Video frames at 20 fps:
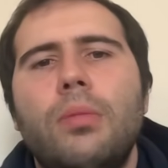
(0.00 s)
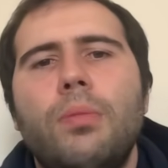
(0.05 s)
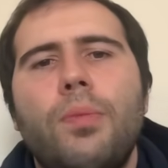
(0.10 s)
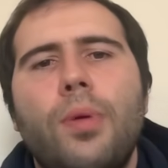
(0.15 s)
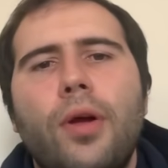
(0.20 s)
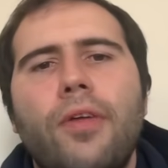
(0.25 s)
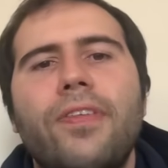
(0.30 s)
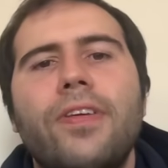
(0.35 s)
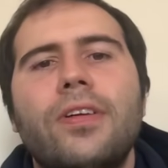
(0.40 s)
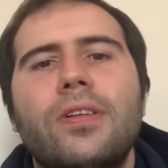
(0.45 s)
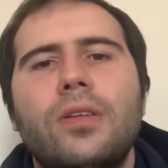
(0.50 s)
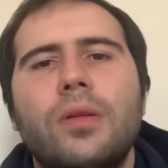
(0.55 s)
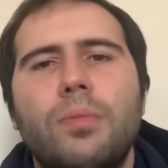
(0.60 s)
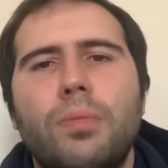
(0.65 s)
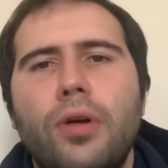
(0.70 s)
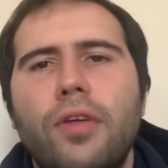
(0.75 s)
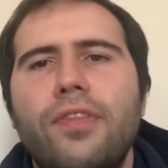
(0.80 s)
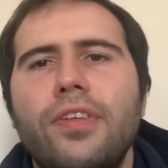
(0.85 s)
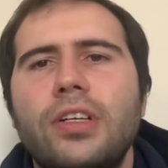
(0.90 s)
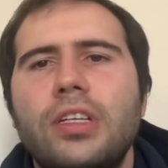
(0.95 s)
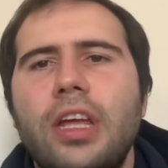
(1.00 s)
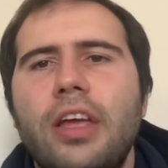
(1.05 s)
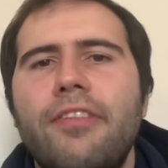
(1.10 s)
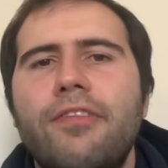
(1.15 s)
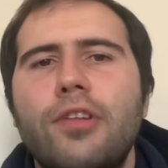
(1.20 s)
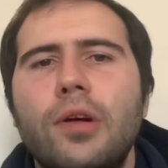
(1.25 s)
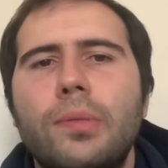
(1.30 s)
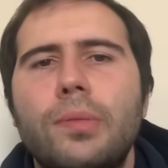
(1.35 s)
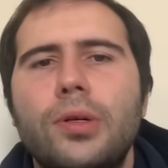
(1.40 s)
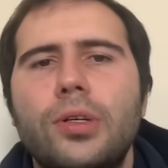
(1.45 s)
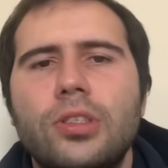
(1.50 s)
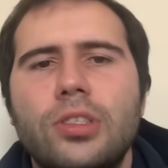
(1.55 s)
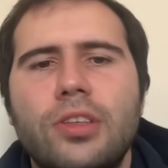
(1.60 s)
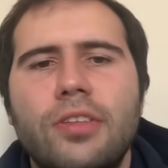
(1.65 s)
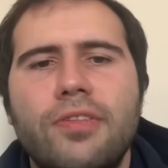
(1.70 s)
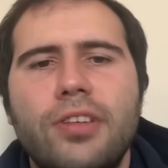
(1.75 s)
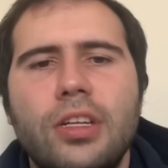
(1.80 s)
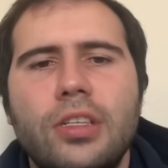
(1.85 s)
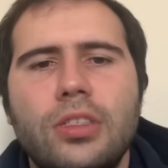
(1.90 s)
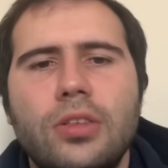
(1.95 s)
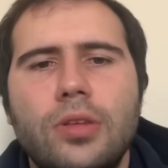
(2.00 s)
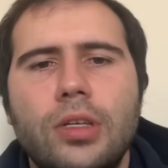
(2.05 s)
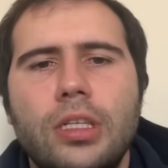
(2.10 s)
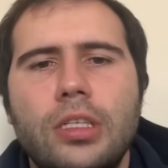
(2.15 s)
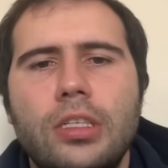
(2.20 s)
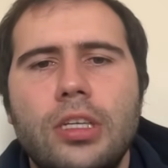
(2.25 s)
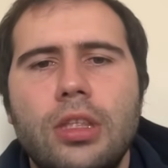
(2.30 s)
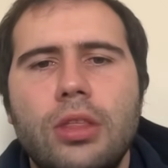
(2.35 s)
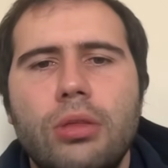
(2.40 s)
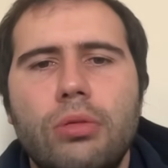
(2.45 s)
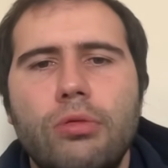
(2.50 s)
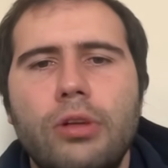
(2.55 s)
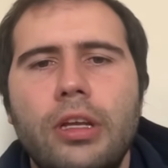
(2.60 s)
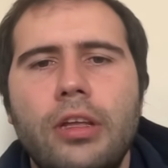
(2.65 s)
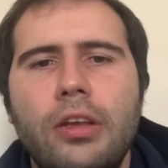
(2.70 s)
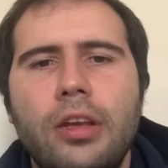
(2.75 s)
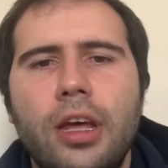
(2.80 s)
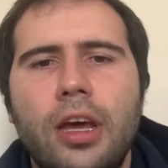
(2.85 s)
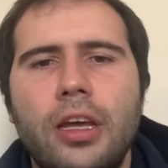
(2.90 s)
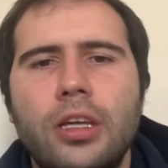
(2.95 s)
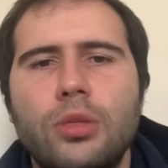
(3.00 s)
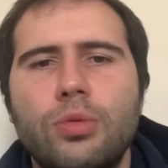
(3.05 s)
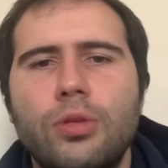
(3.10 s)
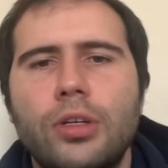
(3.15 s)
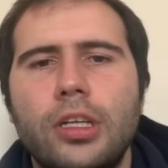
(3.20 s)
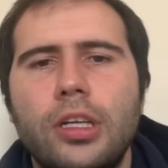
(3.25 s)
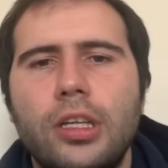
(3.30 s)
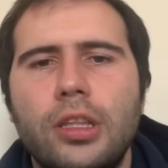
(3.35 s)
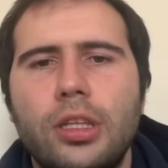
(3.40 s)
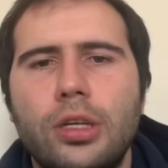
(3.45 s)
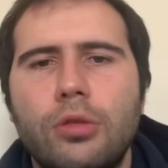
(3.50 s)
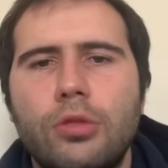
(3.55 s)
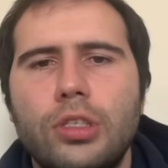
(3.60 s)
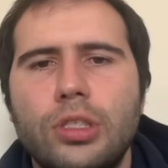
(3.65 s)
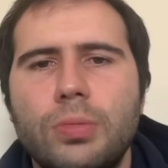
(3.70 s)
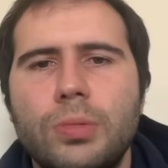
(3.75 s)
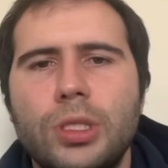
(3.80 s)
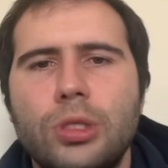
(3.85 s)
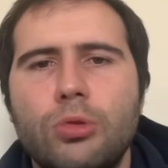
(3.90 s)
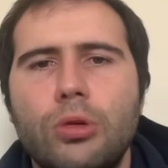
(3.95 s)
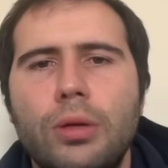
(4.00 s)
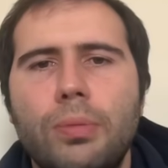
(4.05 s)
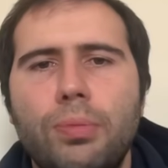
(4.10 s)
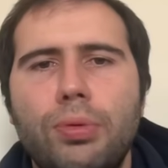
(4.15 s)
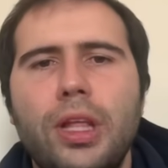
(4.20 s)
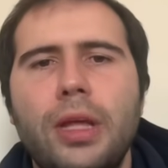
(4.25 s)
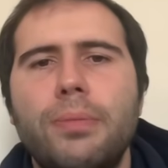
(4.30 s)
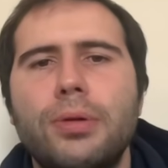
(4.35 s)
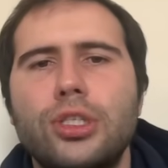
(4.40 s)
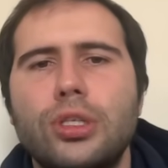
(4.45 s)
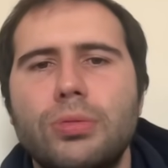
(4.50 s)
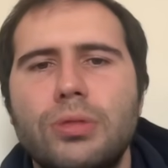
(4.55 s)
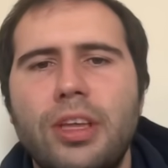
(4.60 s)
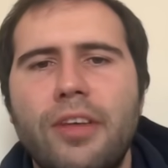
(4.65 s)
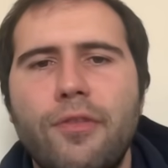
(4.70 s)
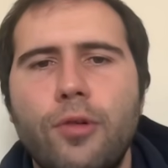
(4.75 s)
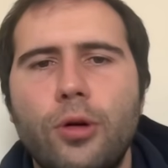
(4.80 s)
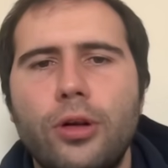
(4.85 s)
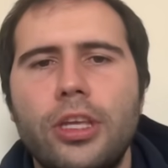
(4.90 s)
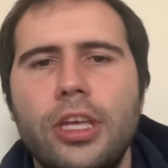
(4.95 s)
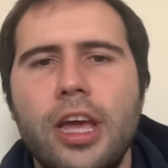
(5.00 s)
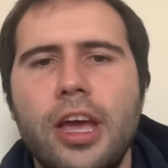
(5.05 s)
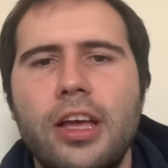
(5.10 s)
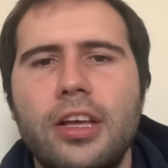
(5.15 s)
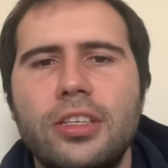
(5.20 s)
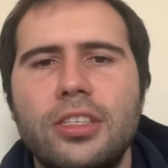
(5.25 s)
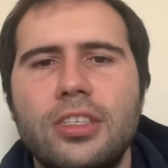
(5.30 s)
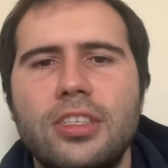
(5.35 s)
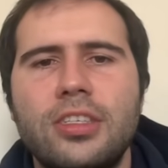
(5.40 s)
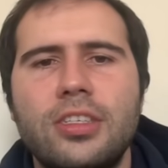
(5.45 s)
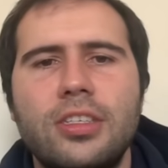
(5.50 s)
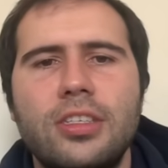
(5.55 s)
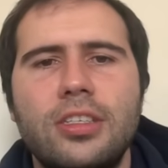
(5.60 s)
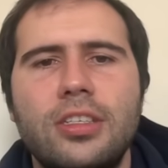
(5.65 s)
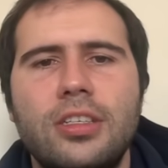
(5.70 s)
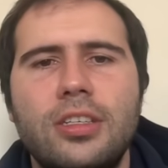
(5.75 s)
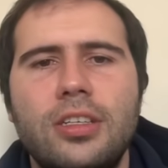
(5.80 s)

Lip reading: Perfect day for a bird's defense. Okay, d3. Nice. We're going to get the Christmas tree. Play bishop c4. Yes.